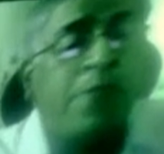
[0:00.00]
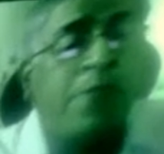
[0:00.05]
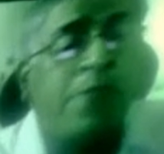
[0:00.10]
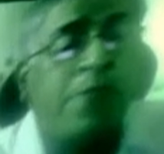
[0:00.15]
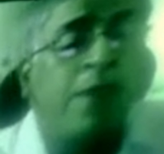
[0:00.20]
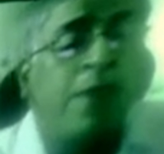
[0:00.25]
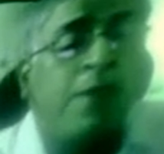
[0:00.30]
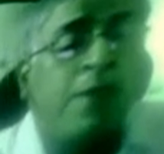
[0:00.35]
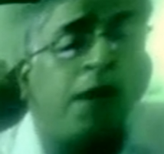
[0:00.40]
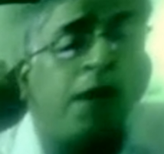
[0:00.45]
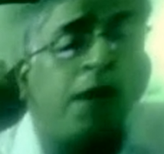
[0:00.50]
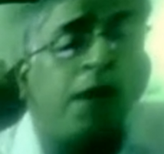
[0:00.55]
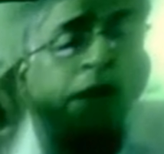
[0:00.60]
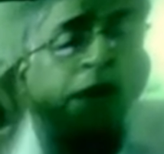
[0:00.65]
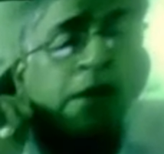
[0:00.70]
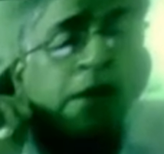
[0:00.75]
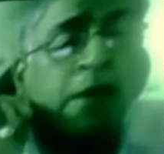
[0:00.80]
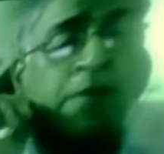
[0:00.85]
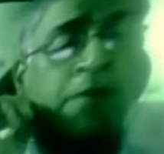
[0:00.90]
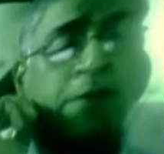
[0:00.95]
Not all
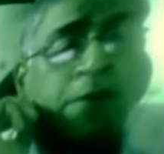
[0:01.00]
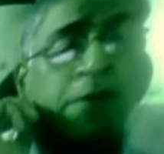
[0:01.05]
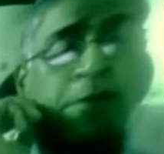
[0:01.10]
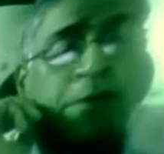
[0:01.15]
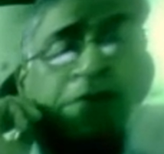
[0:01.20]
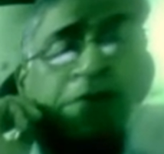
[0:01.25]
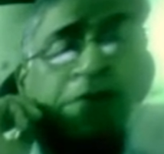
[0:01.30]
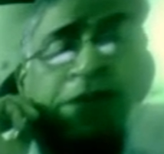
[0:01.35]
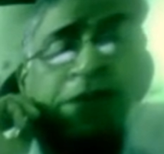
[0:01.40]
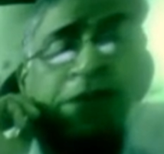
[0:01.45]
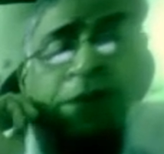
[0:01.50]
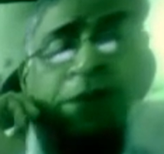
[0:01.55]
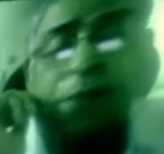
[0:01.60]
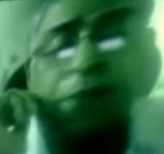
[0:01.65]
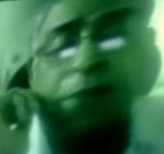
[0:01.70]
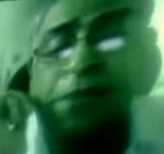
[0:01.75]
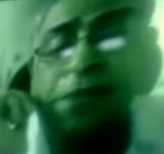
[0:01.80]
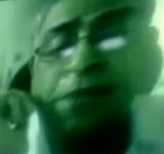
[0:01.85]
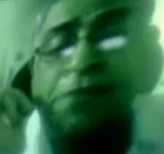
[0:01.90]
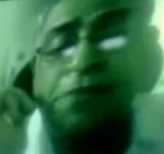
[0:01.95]
for-profit companies
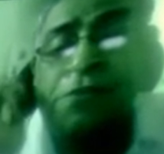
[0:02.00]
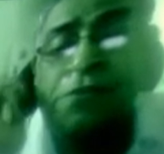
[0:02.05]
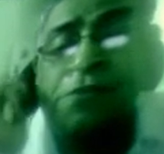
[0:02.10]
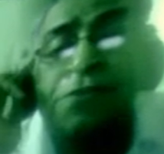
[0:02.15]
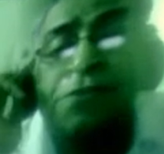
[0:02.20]
used